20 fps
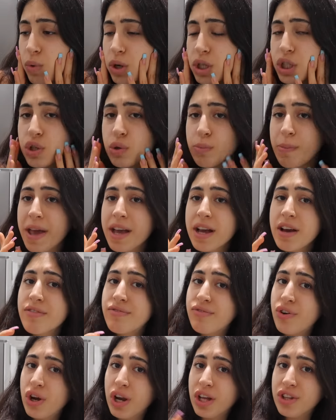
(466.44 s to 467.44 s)
what to make
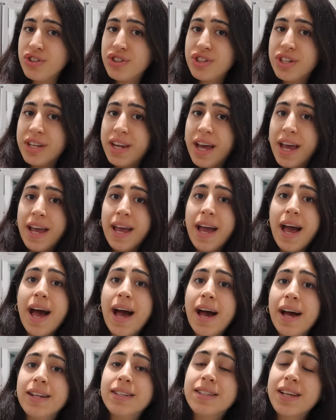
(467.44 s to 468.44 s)
for lunch today,
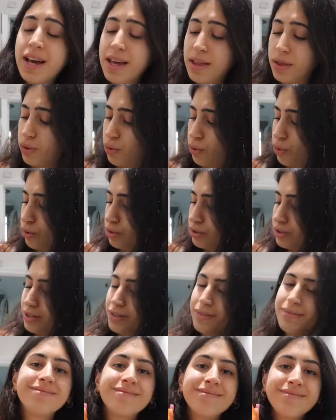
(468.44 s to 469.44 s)
and I thought,
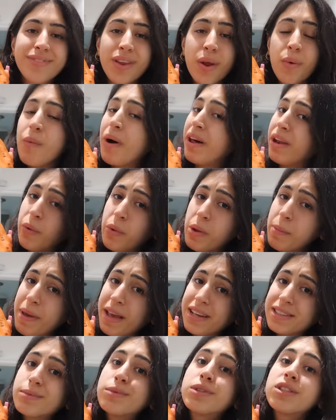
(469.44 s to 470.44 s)
why don't we
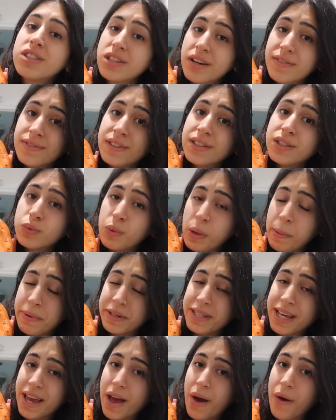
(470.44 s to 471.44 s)
make some stuffed sweet
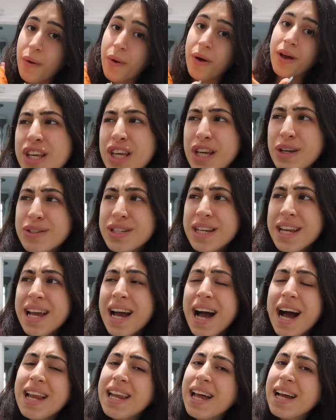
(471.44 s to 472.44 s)
potato? Usually
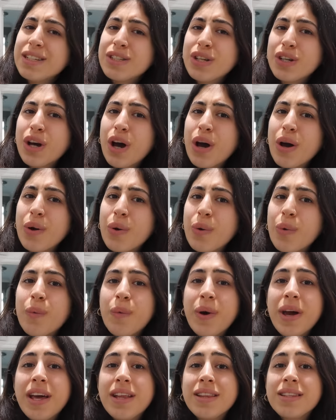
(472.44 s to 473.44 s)
I like to go
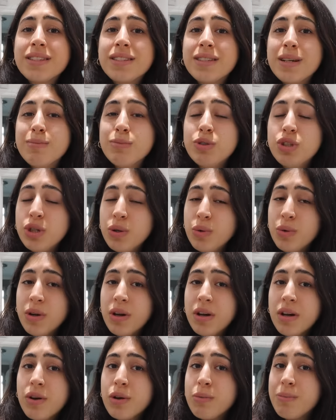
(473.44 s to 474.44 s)
with some tuna
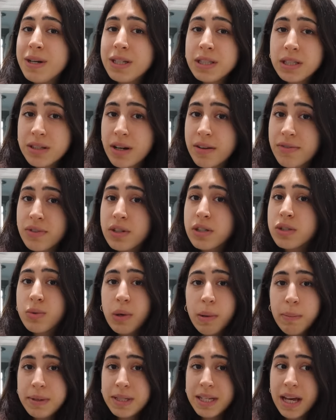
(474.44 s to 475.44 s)
on my stuffed
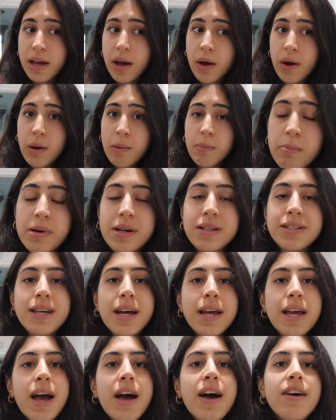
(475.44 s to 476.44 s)
sweet potato, but
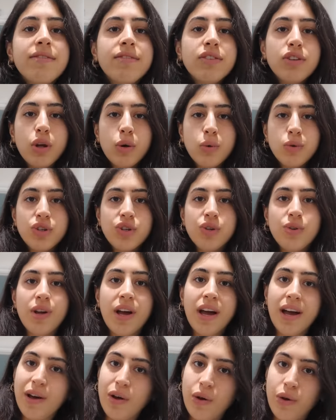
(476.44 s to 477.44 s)
I have no tuna
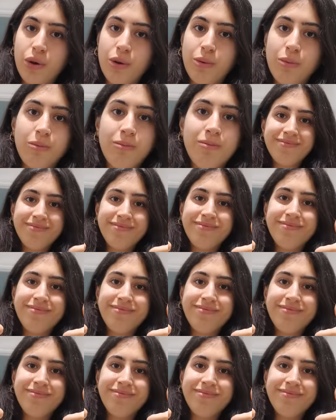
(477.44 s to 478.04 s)
at home.